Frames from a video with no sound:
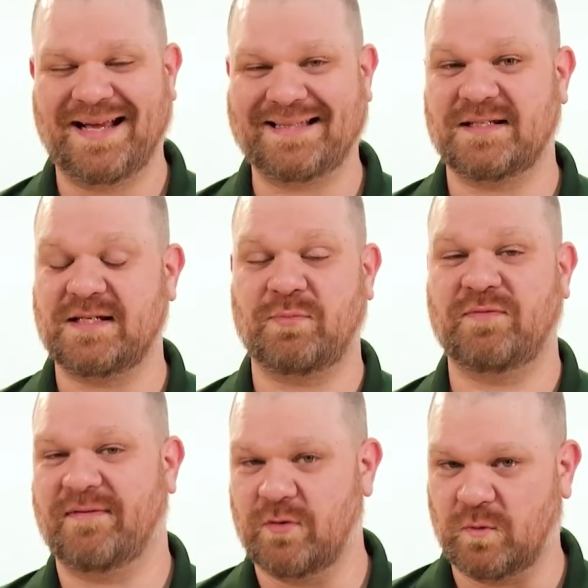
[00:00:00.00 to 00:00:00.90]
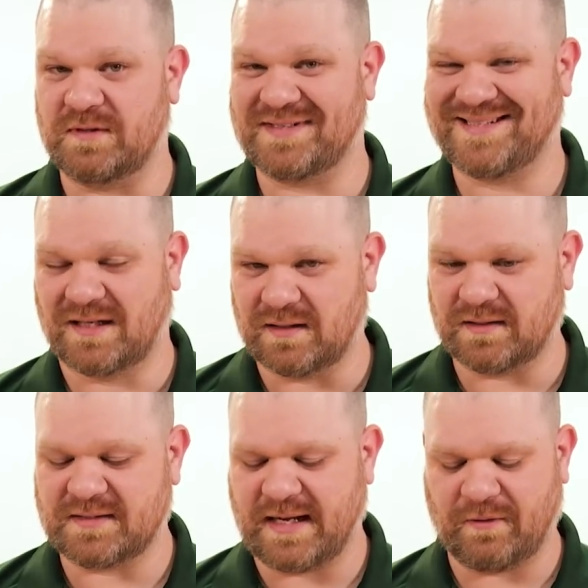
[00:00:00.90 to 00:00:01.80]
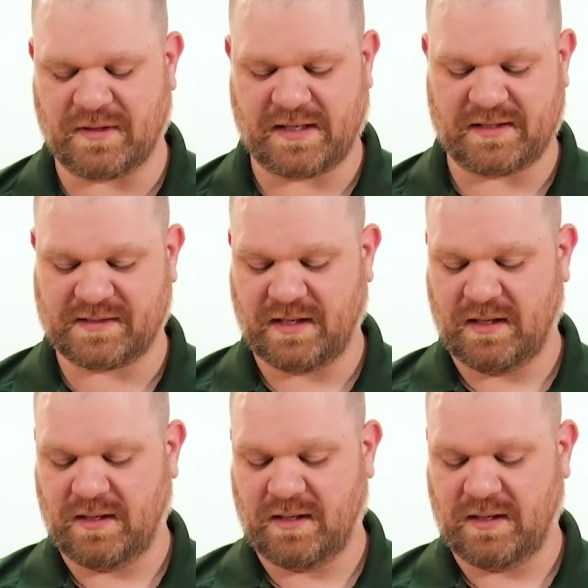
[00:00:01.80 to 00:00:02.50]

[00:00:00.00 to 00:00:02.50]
at the tip of everyone's tongues nowadays